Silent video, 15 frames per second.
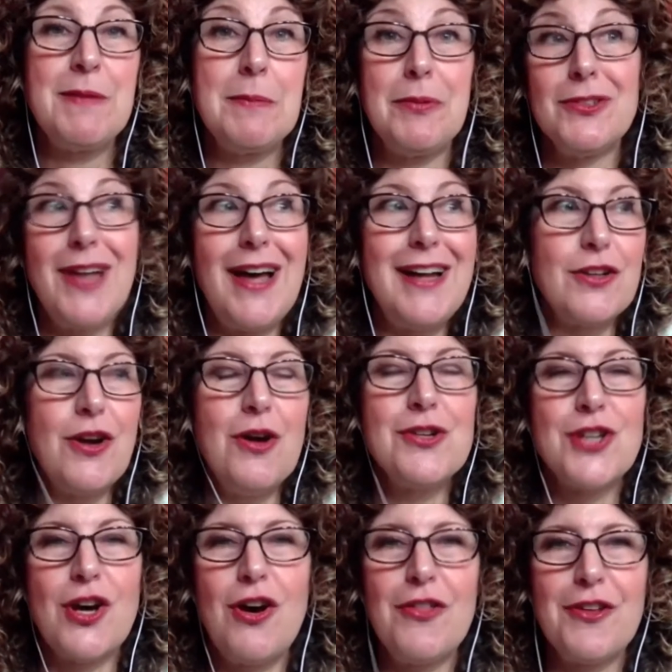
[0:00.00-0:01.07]
to have people not
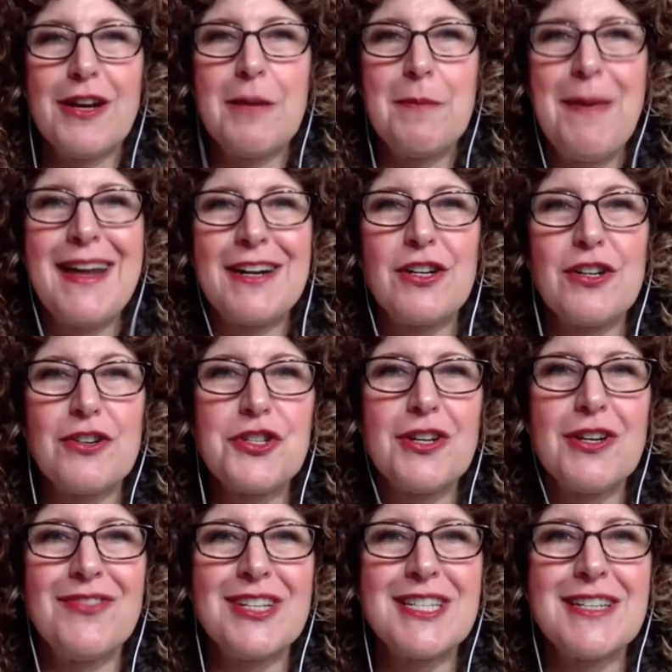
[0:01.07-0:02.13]
go to all their competitor
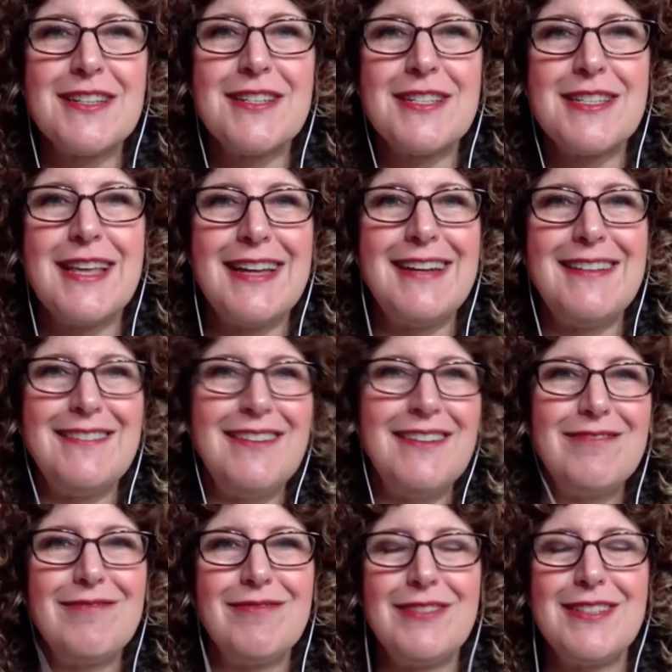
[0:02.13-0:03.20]
services
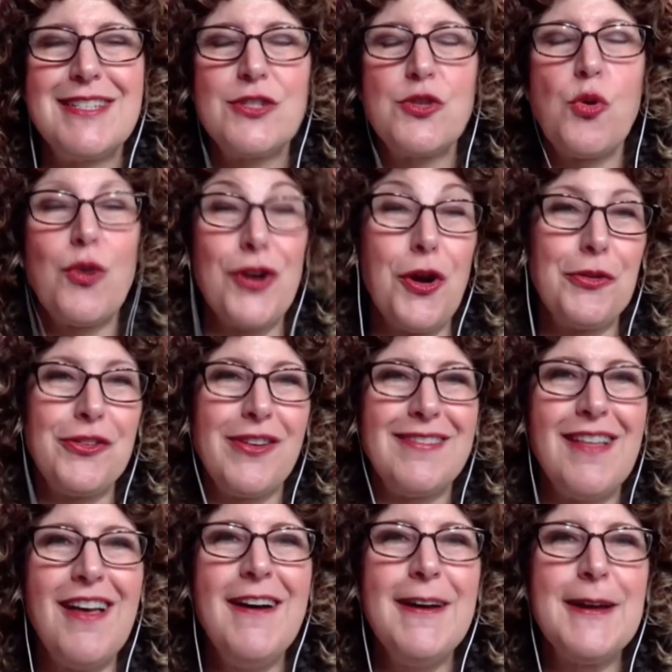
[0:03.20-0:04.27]
that store notes
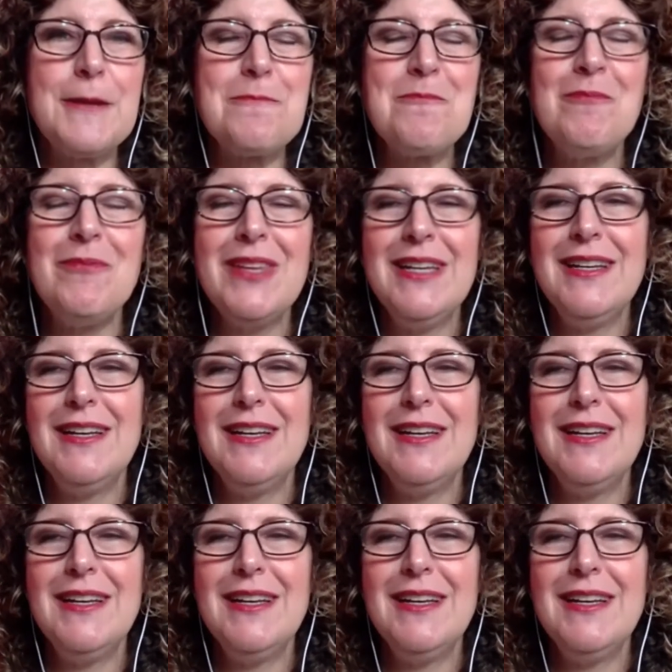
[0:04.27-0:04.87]
online.